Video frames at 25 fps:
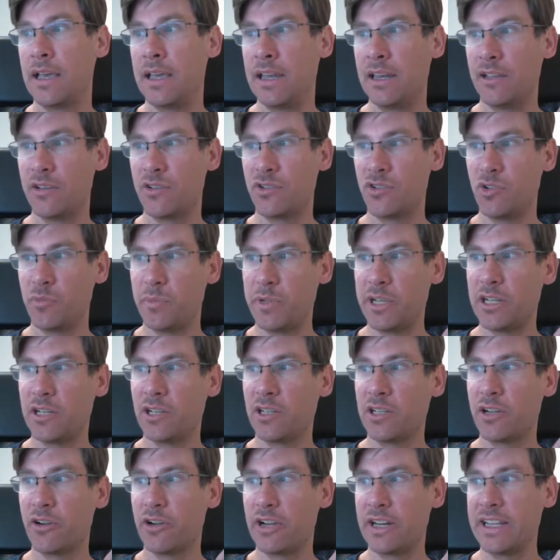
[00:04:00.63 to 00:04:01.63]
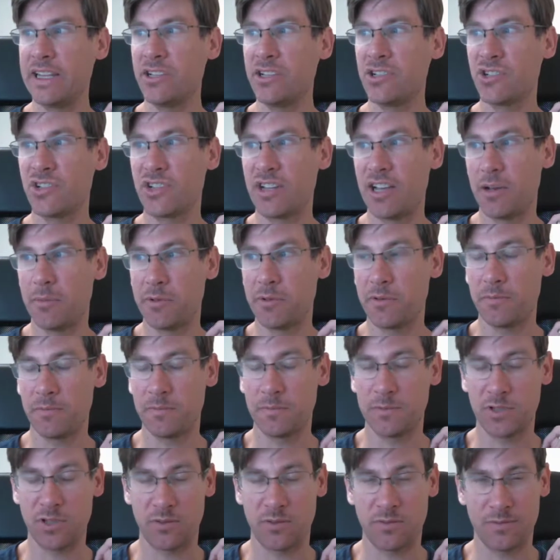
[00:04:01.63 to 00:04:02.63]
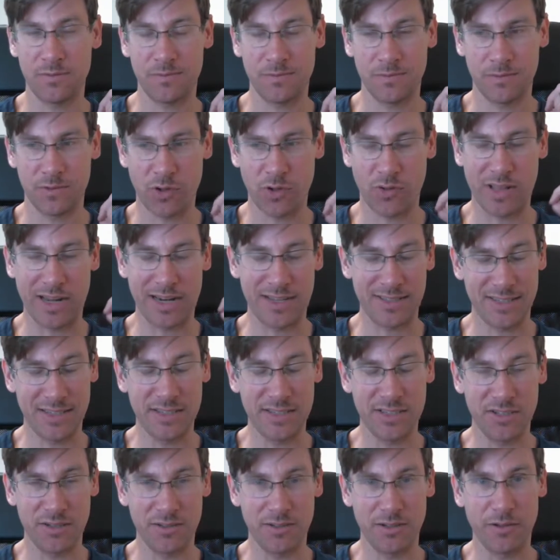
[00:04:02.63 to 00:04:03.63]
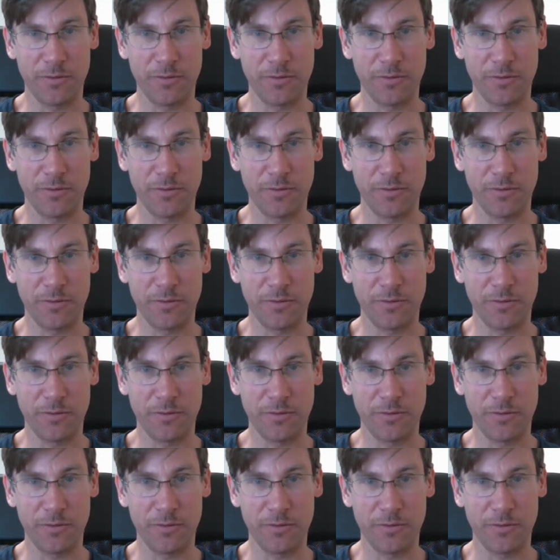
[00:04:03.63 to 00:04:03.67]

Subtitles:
And it should be clear at each step so that it's easy